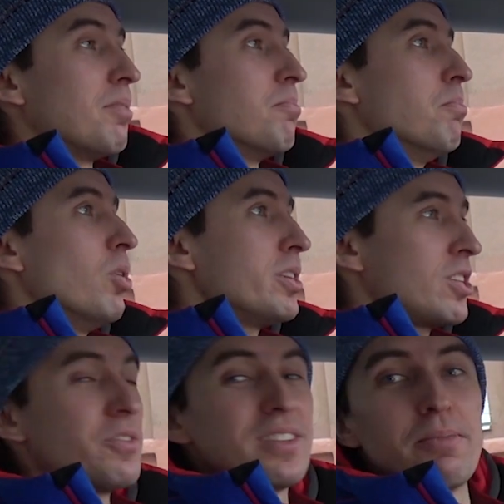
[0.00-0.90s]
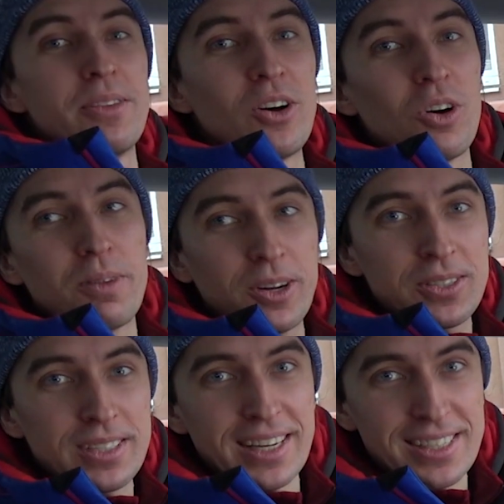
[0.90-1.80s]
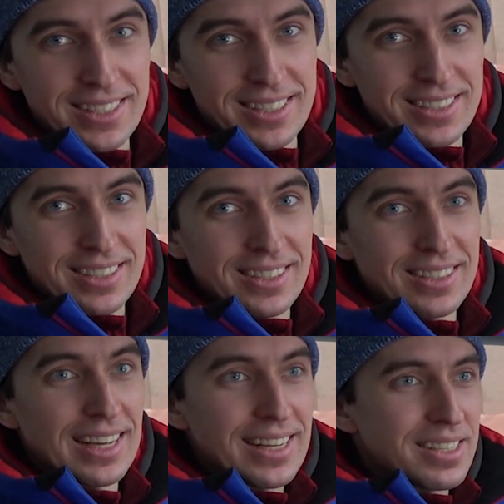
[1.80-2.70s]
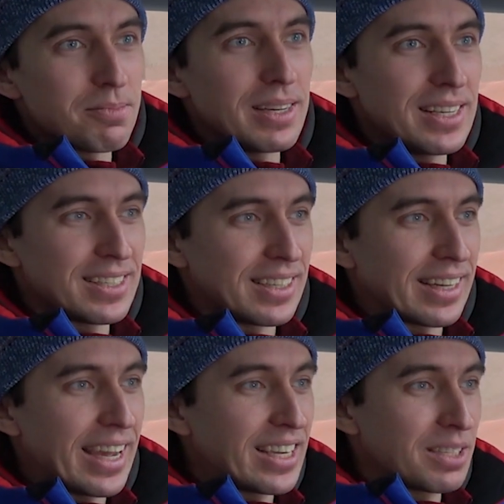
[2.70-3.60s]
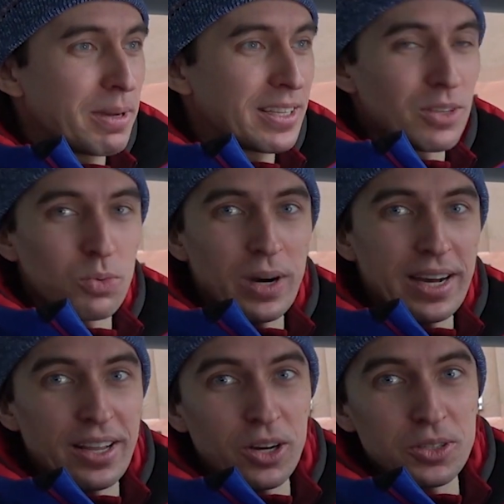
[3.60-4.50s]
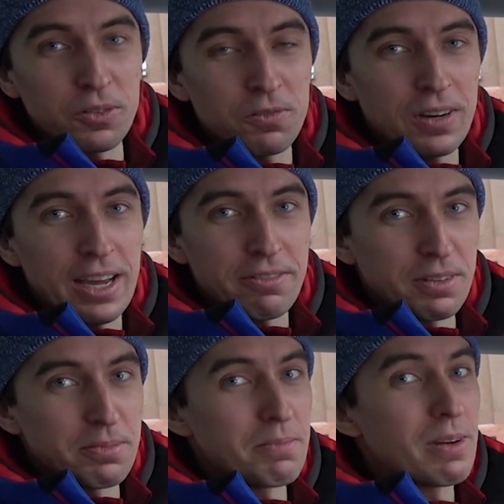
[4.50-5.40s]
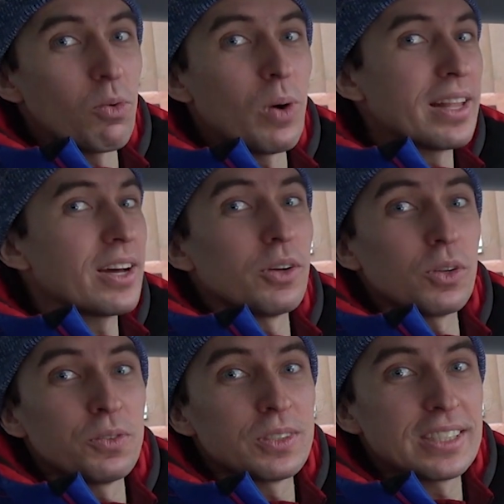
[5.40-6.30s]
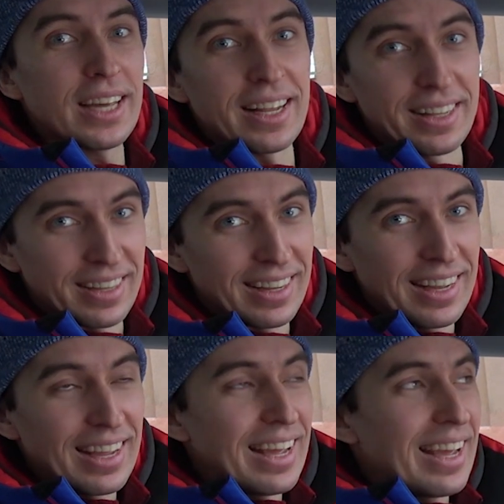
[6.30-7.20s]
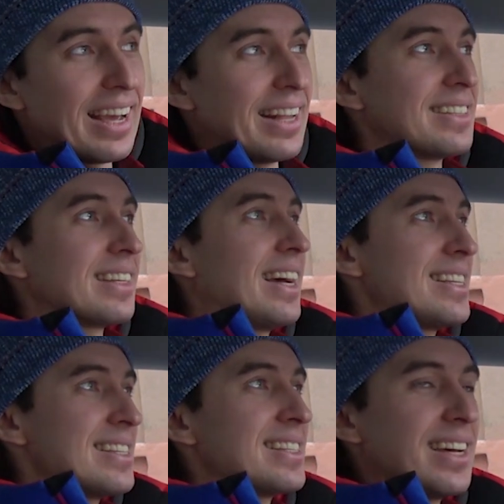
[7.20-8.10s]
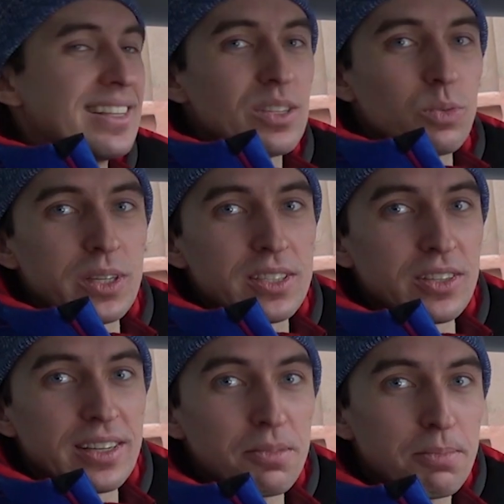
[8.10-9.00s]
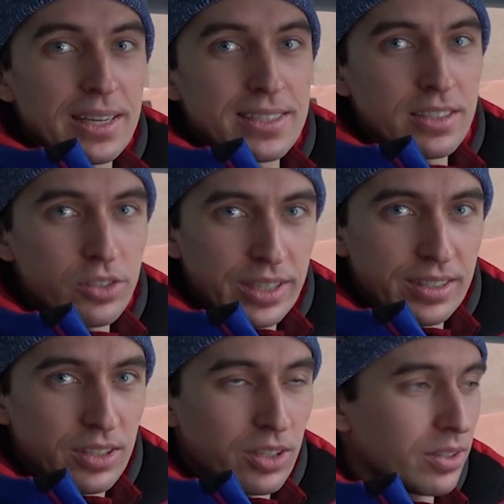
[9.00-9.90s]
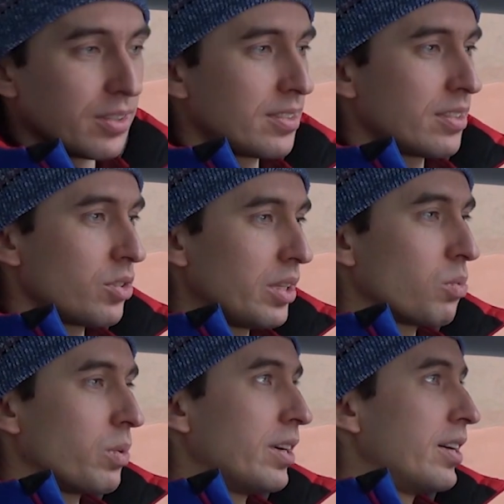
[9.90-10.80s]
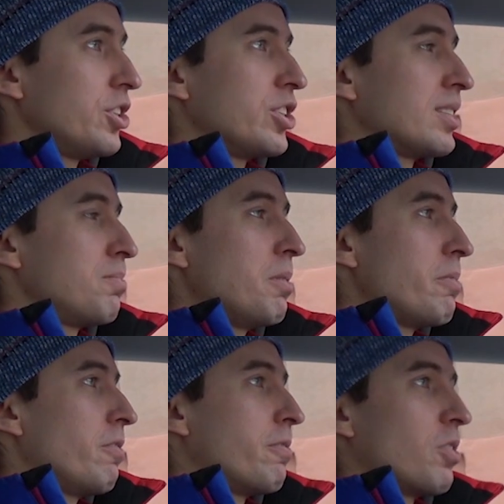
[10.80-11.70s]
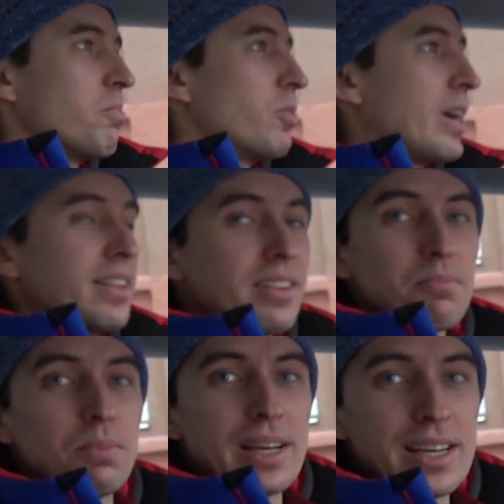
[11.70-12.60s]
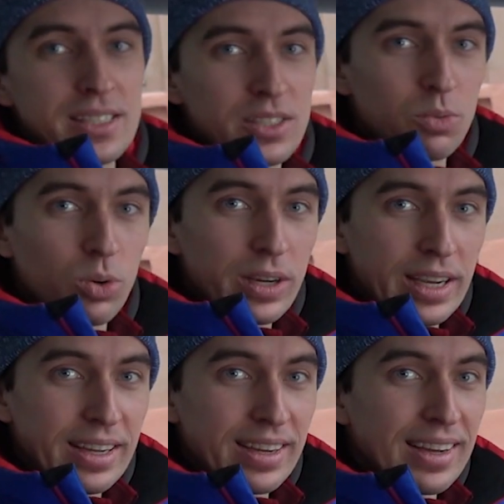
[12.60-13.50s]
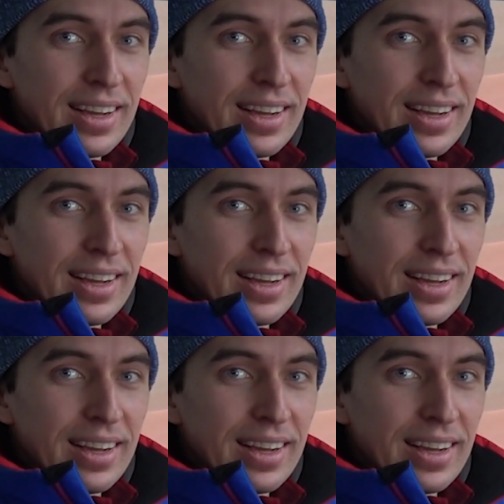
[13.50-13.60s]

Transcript: Most of them know about Teslas. That's amazing. I expected 1 out of 5 or maybe 1 out of 10. And as I said, it was on Arbat street, on street where just people from random places walking.